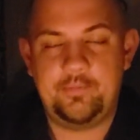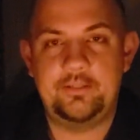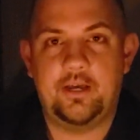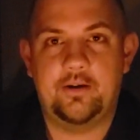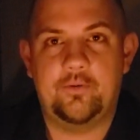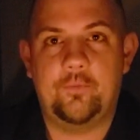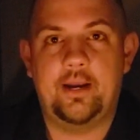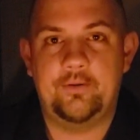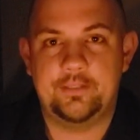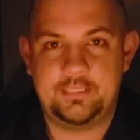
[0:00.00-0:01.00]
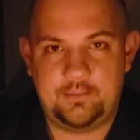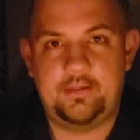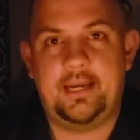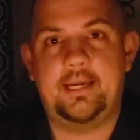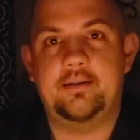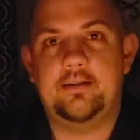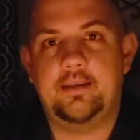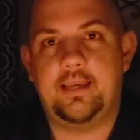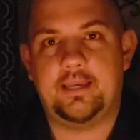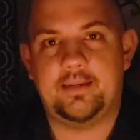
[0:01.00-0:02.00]
done in a way to intimidate
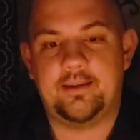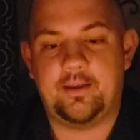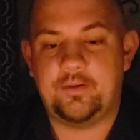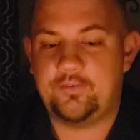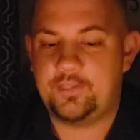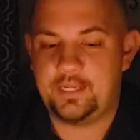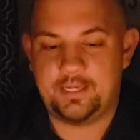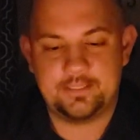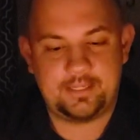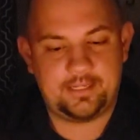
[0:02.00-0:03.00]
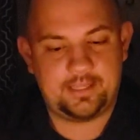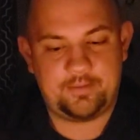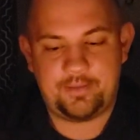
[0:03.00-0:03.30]
and everything else like that.